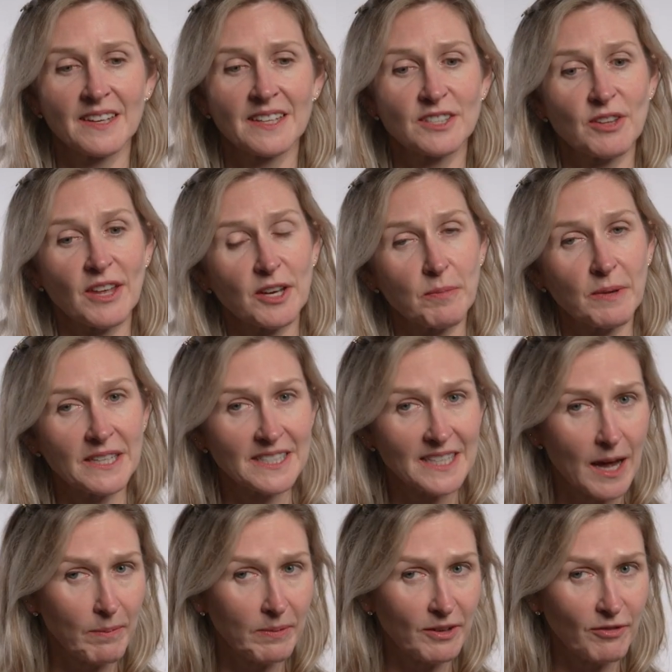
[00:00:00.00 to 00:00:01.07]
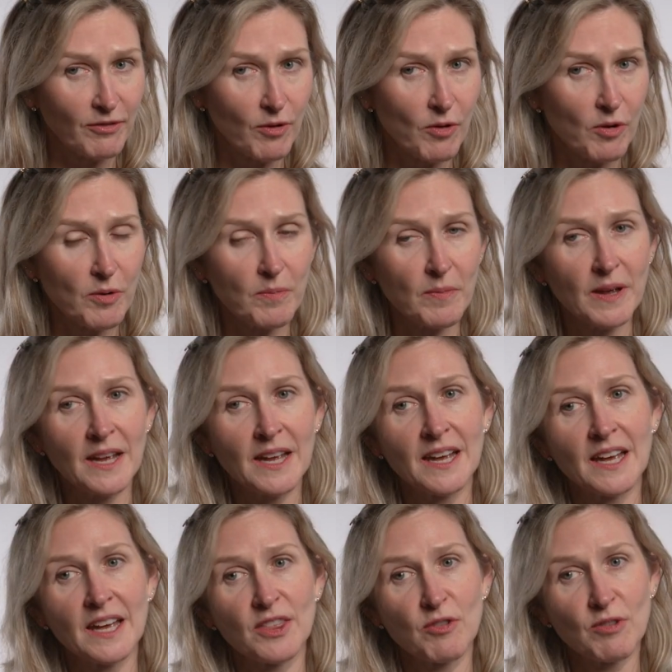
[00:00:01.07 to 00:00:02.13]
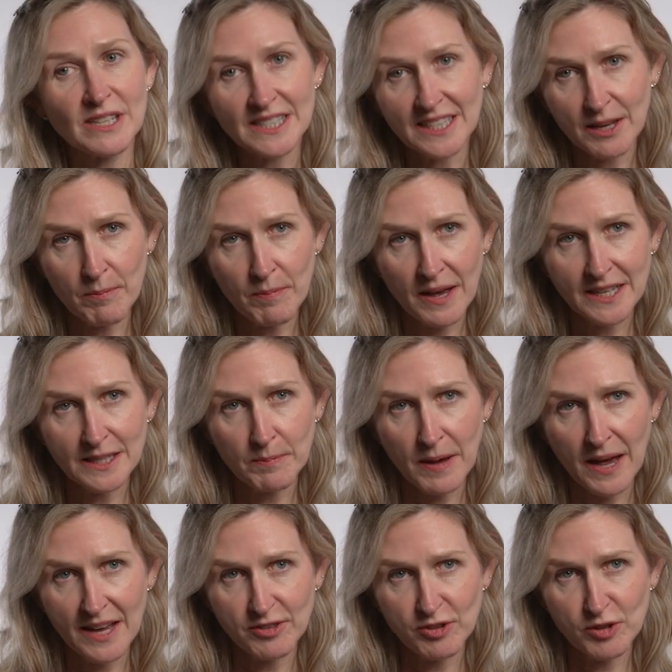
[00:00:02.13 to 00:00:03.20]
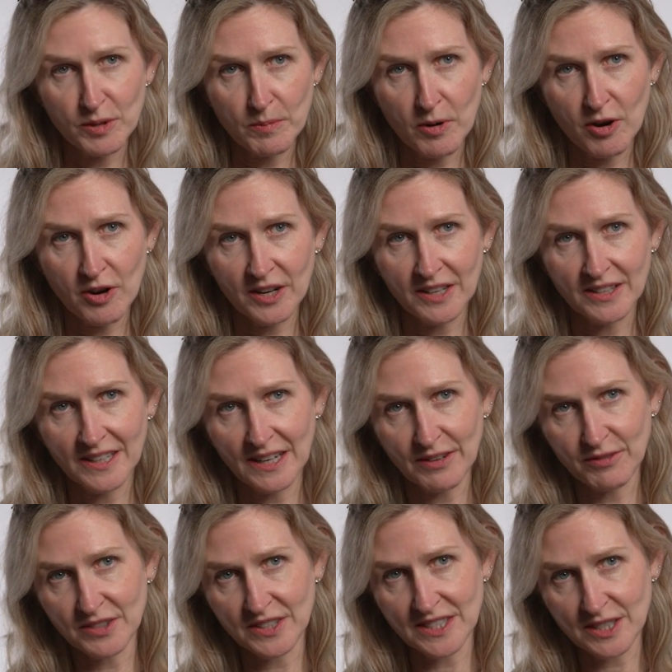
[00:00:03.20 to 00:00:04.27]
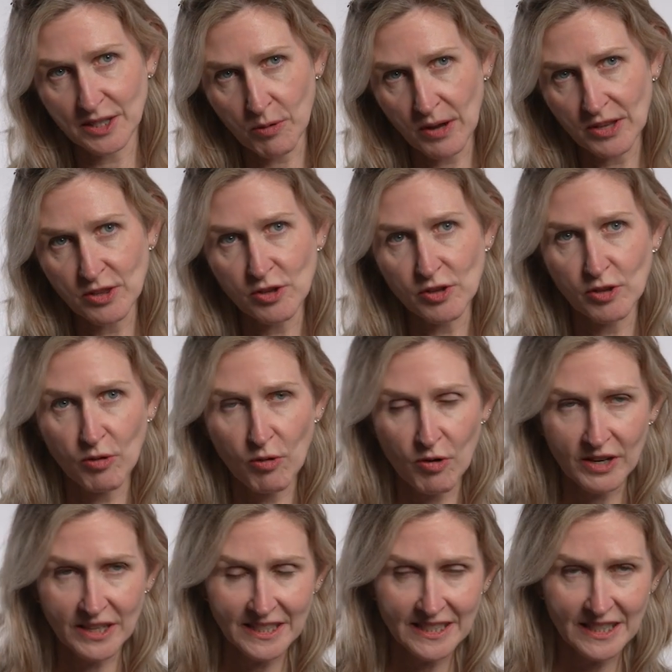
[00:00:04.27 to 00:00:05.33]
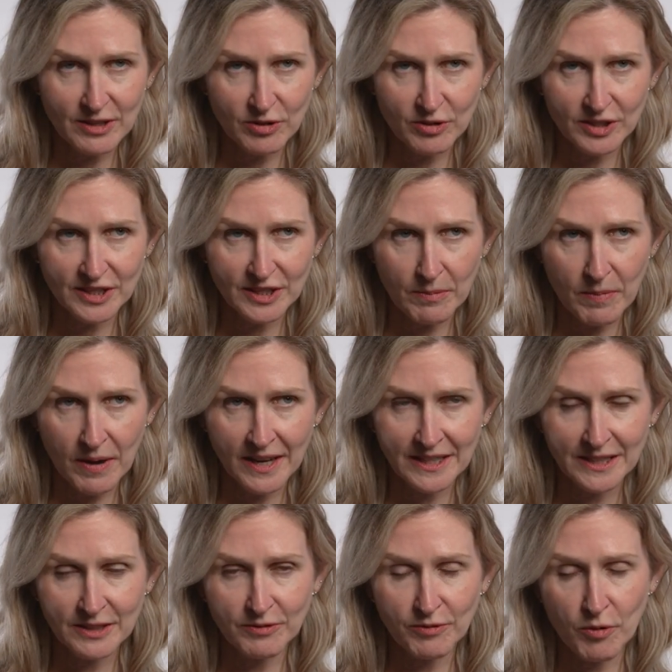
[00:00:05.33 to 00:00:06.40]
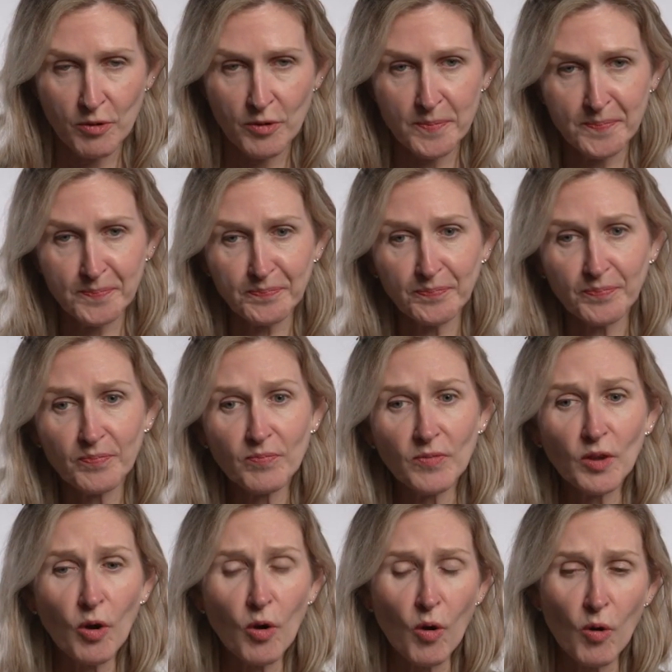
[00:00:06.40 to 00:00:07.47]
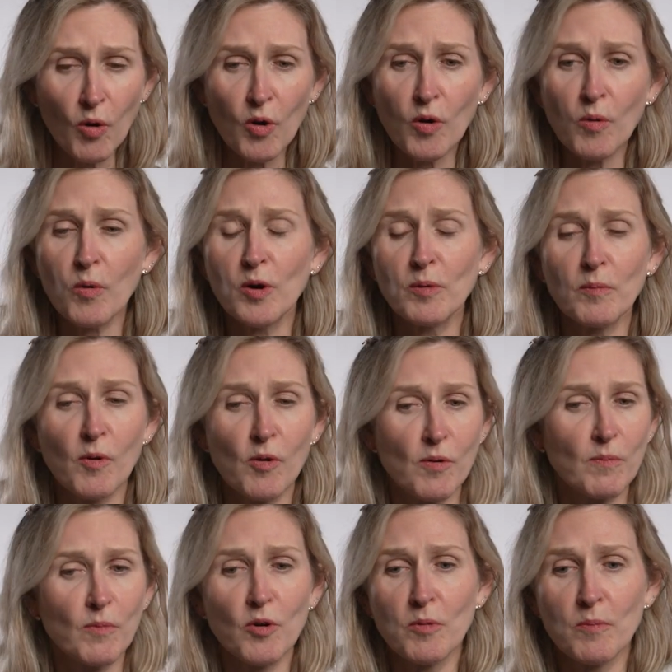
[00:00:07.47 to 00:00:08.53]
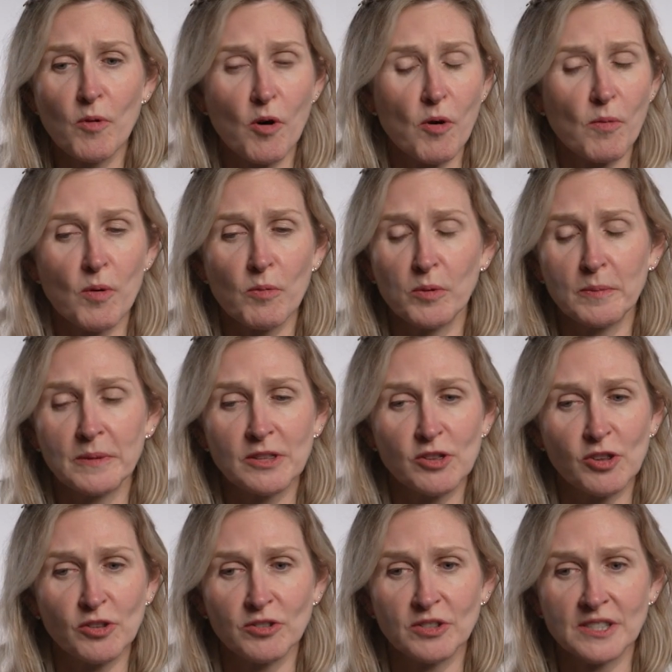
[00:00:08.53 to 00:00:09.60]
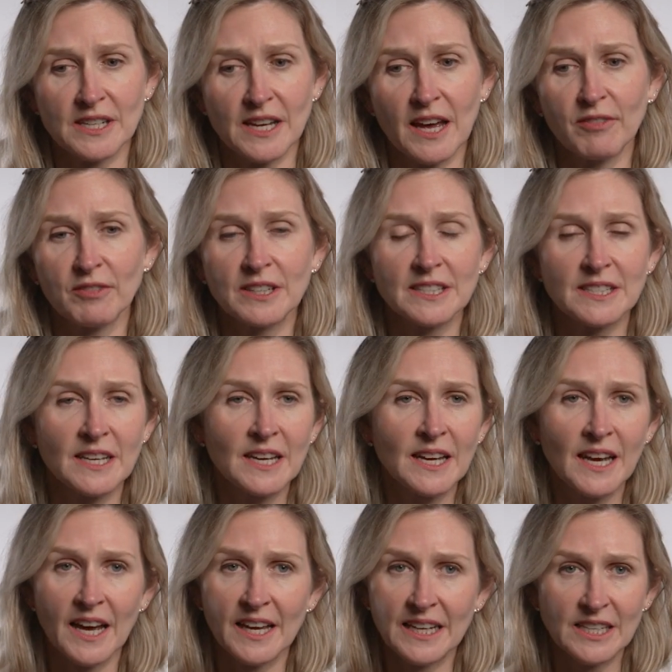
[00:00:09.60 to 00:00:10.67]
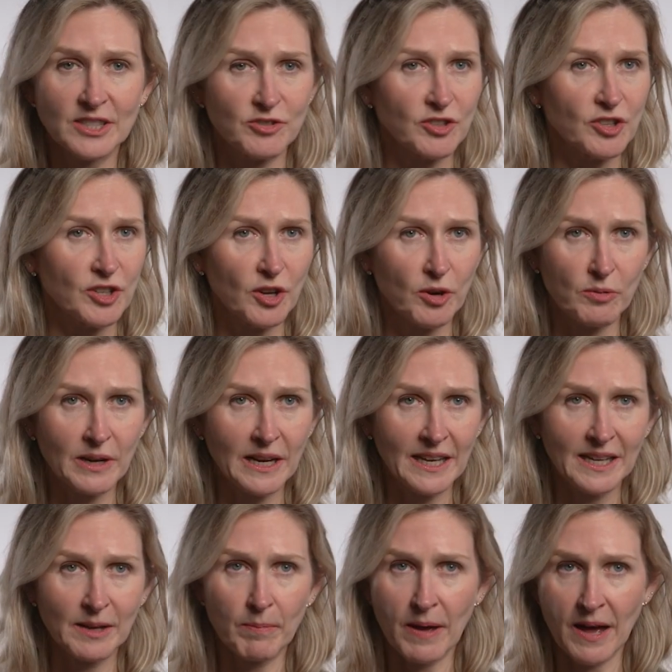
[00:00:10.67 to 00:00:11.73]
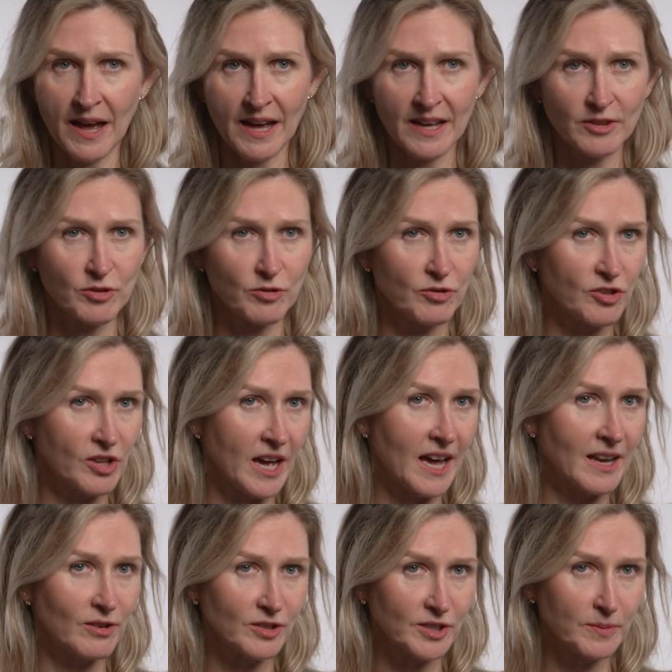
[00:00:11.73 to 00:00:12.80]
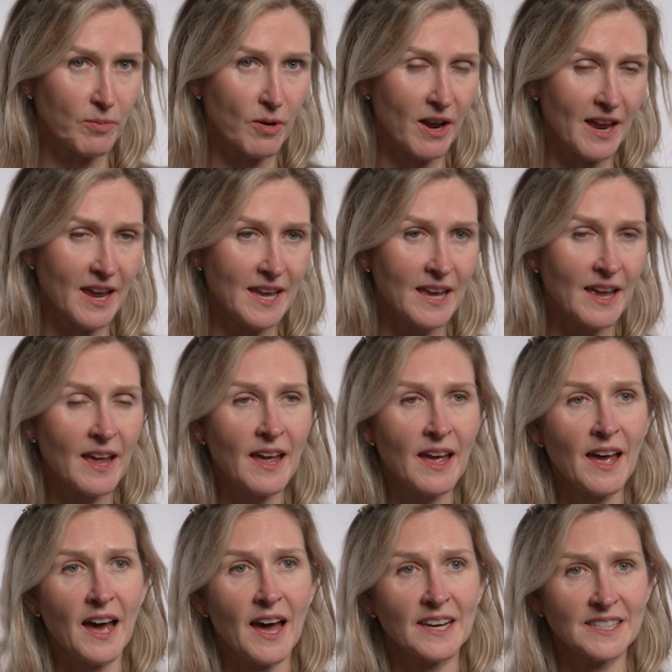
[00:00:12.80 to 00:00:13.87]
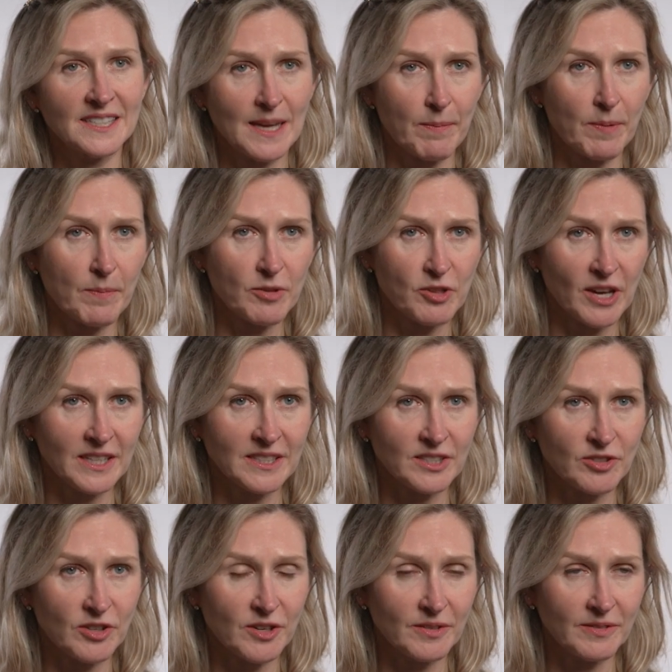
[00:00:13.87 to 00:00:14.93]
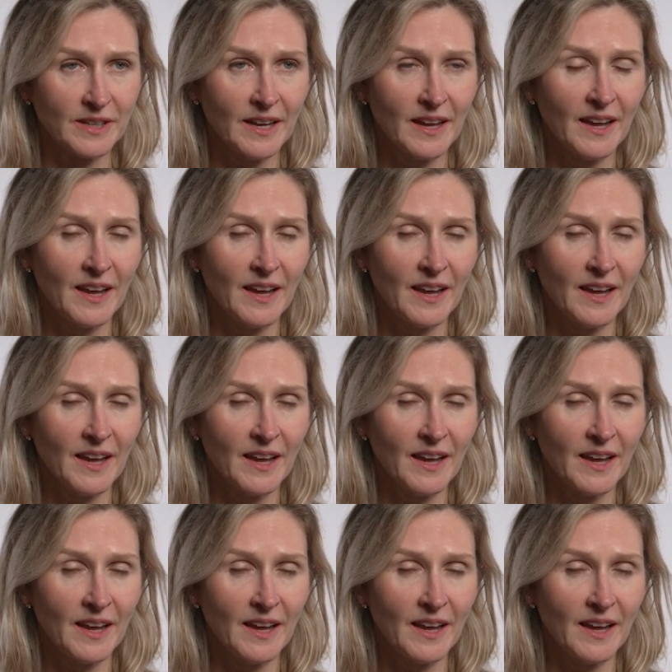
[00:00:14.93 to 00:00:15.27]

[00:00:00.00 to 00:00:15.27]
So that could be in tablet form. There is a combined patch in the market. You can have it in sequential or continuous combined form. Or what more and more what women choose to have is an estrogen only patch or gel or spray and a separate progesterone.